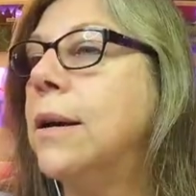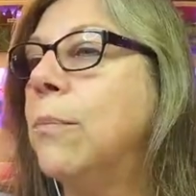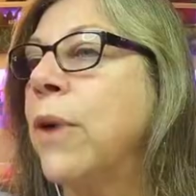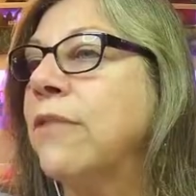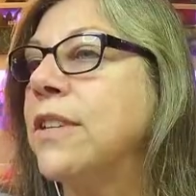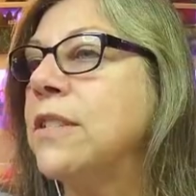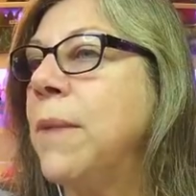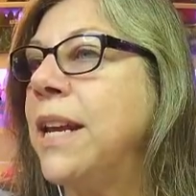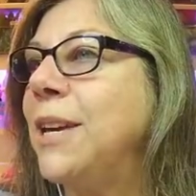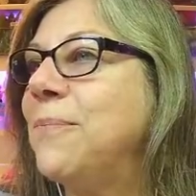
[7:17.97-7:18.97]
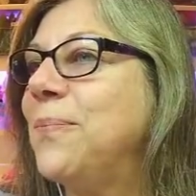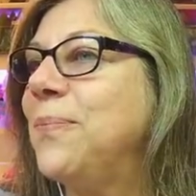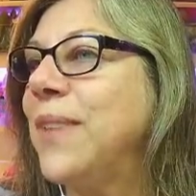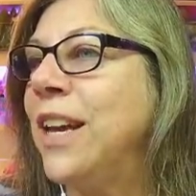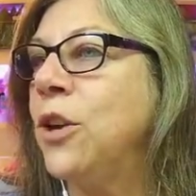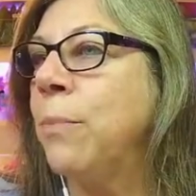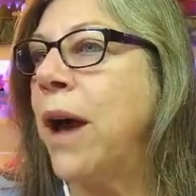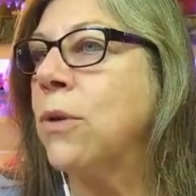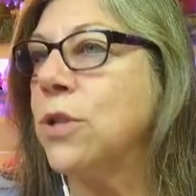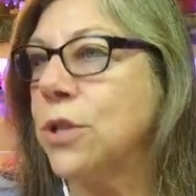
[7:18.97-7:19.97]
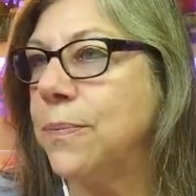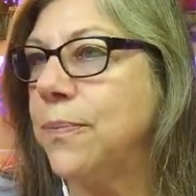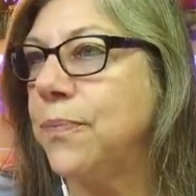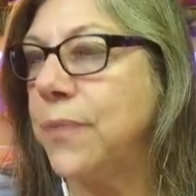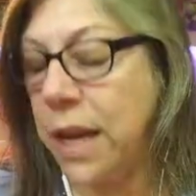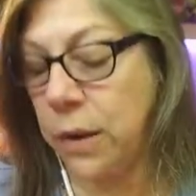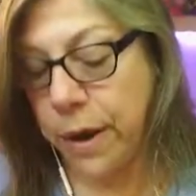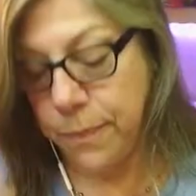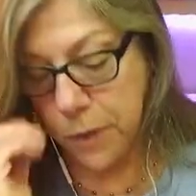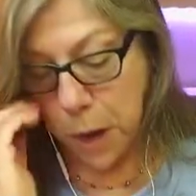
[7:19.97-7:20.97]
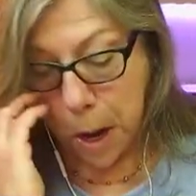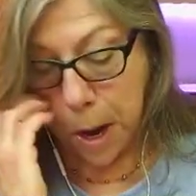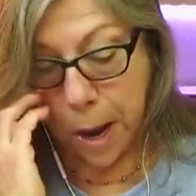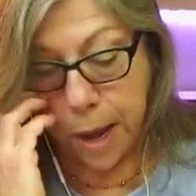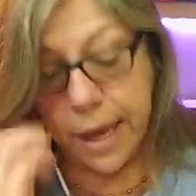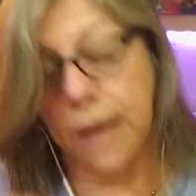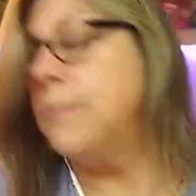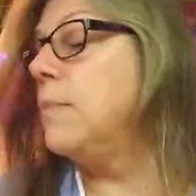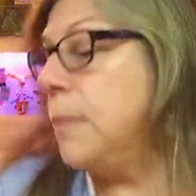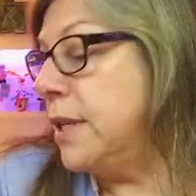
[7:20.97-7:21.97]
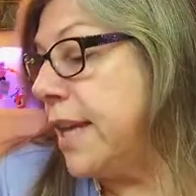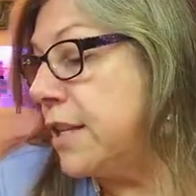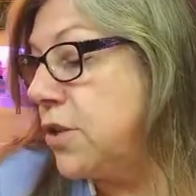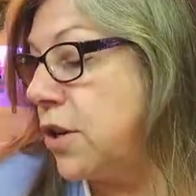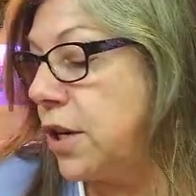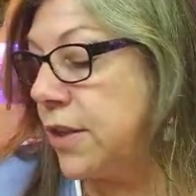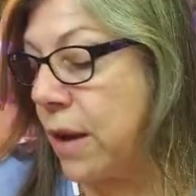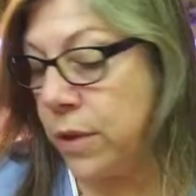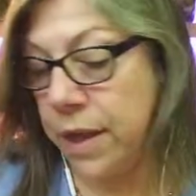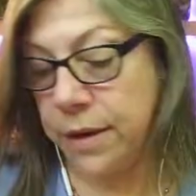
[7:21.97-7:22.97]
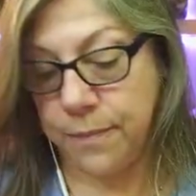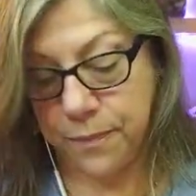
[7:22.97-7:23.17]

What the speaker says: breakfast money in your pouch. Anyway, yeah, let's get started on that one then.